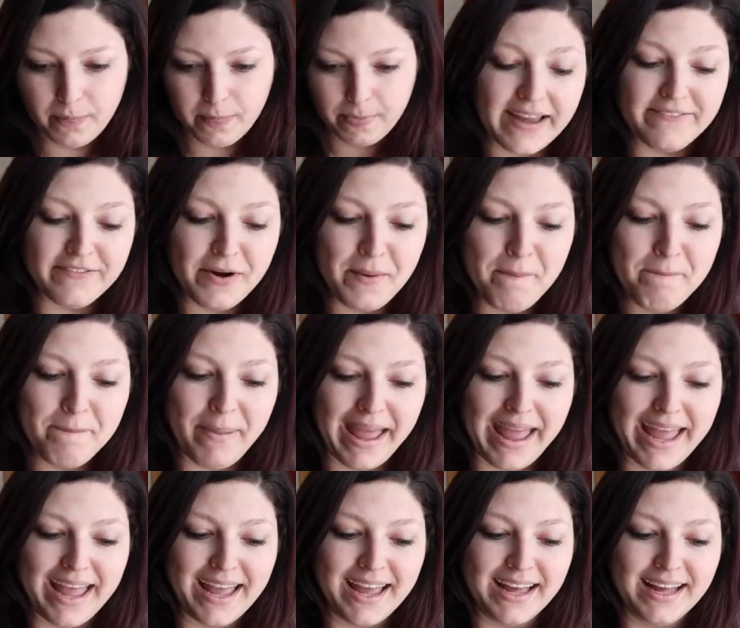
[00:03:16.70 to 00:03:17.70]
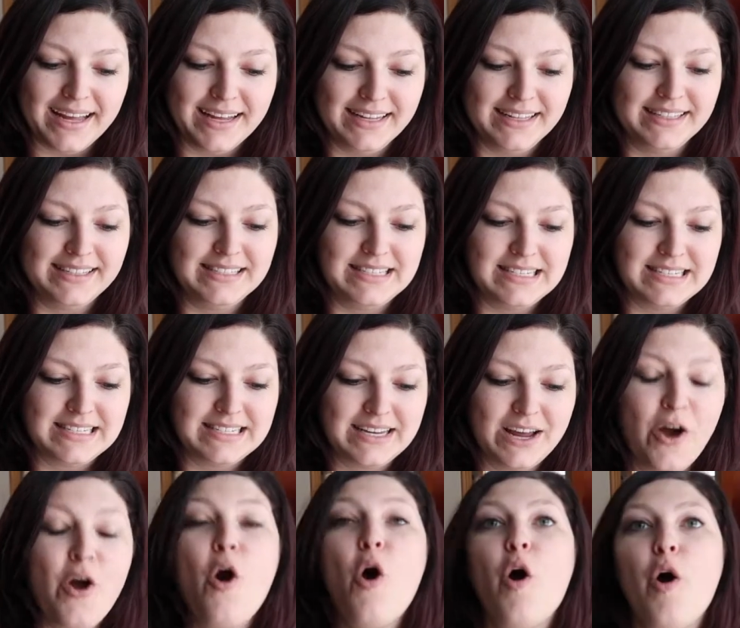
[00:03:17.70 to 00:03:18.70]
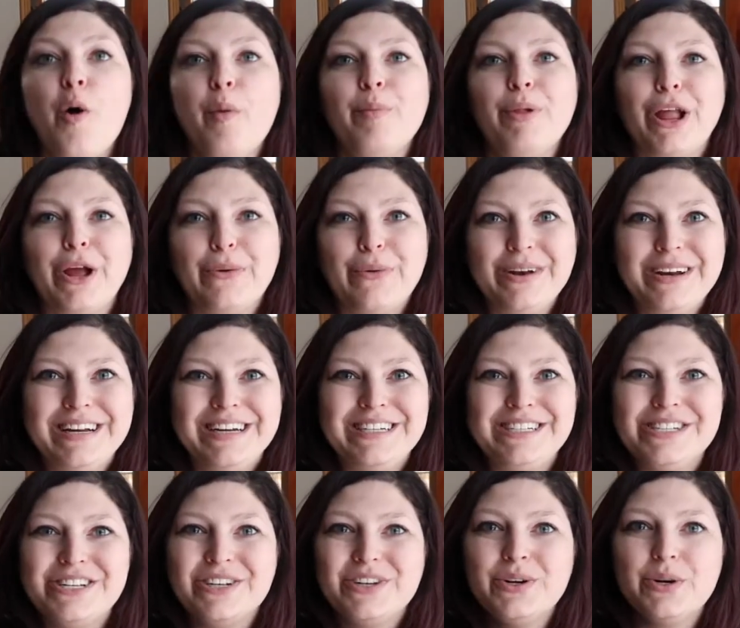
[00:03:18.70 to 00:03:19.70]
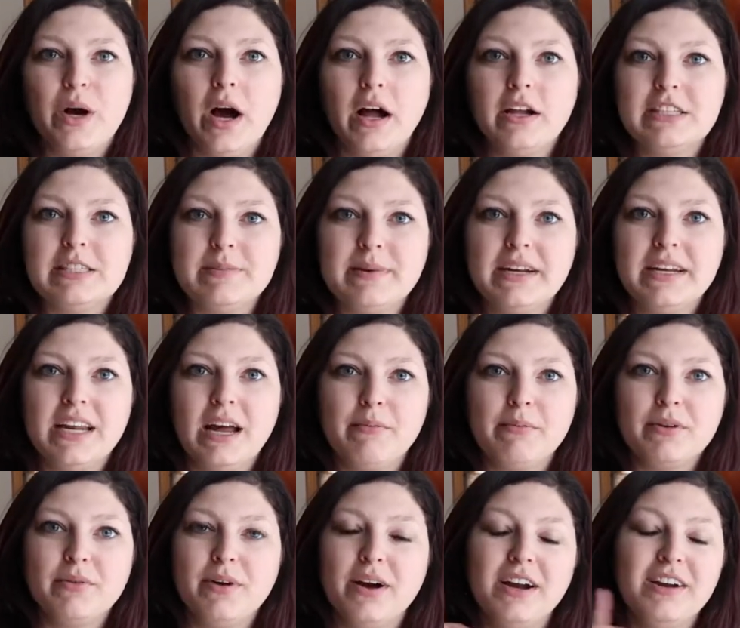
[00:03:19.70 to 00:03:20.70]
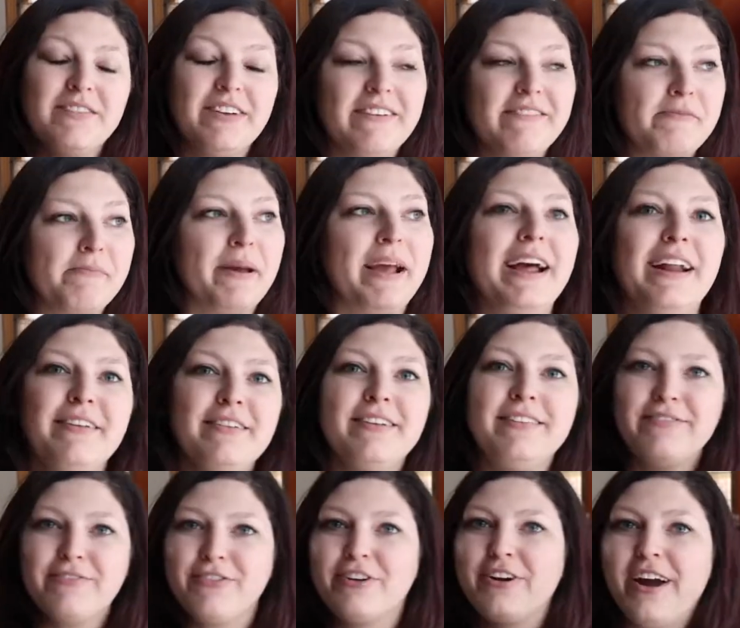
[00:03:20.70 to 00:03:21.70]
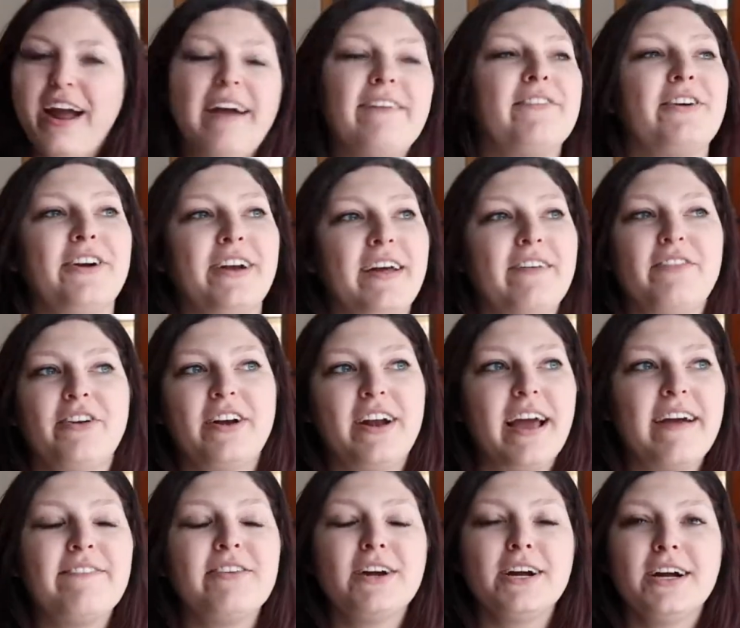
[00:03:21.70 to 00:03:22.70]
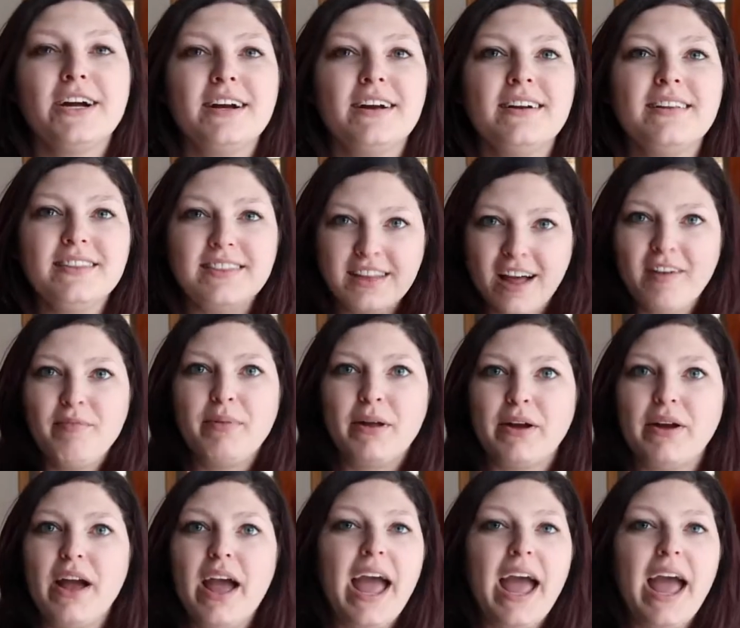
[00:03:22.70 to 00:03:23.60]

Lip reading: Favorite bands. Blink-182, ultimate number one favorite band forever and ever and ever. Love with,